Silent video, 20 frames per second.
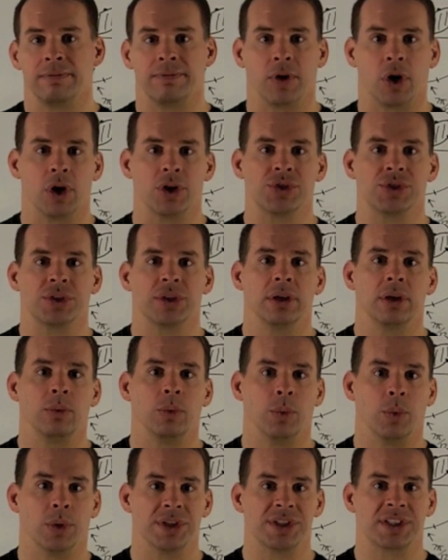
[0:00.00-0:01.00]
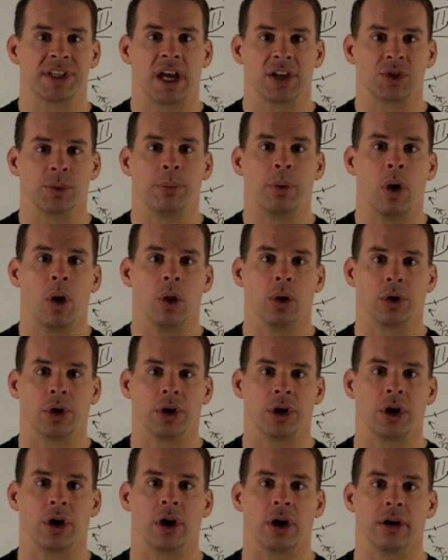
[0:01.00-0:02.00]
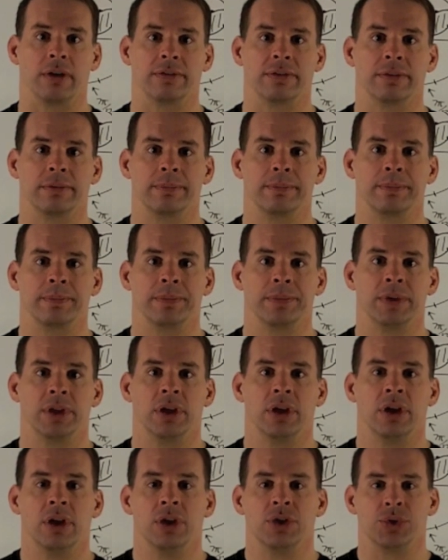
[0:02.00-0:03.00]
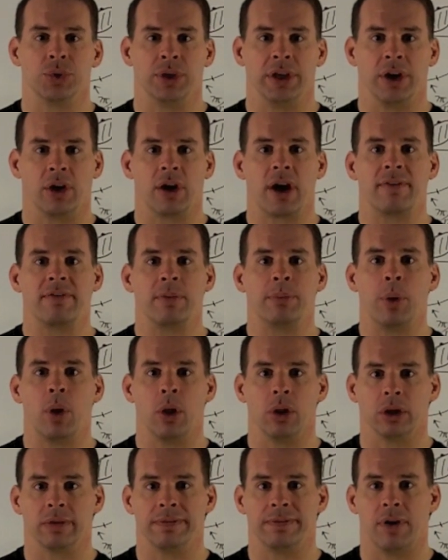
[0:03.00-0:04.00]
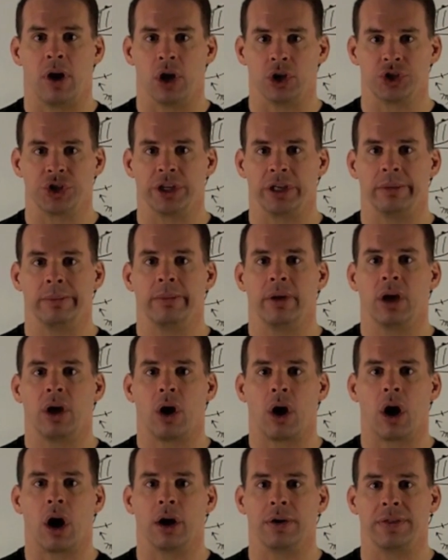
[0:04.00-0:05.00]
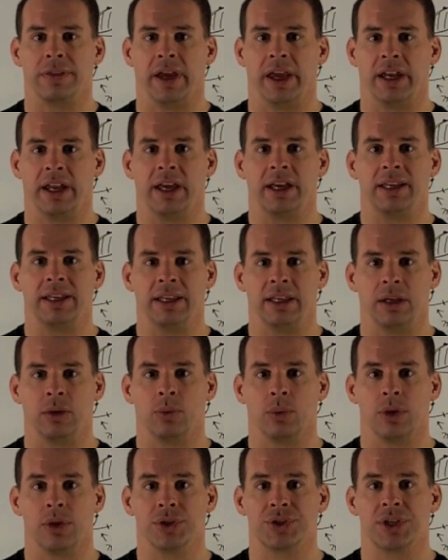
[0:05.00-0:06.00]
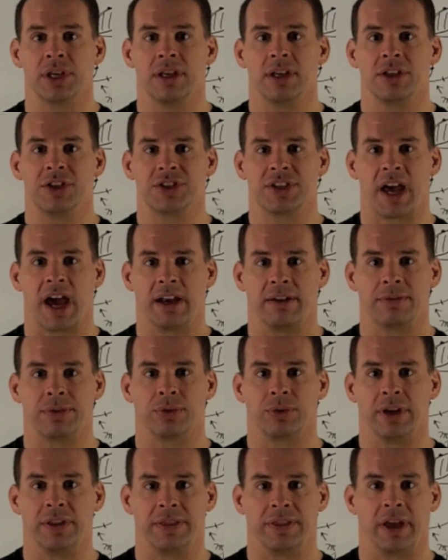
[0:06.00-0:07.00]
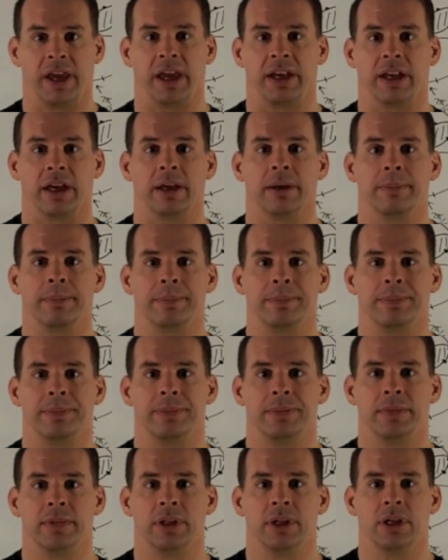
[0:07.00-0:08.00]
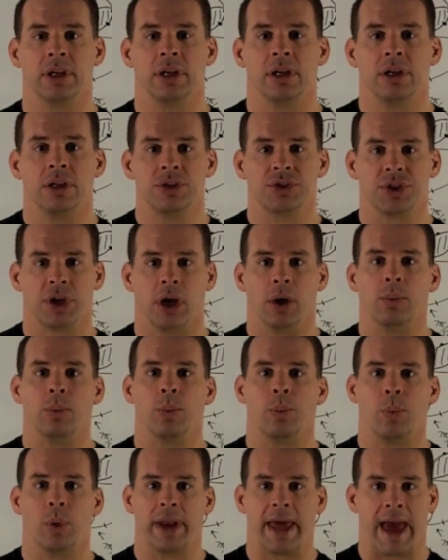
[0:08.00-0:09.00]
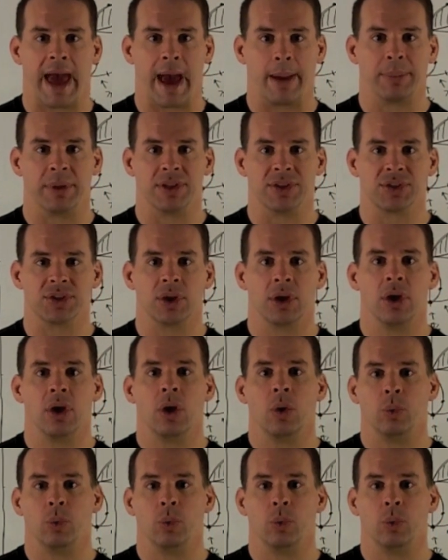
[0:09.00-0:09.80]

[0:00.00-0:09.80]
First, we want to sketch a polar curve. So here I have a polar function, r theta equals sine of 3 theta. So what happens?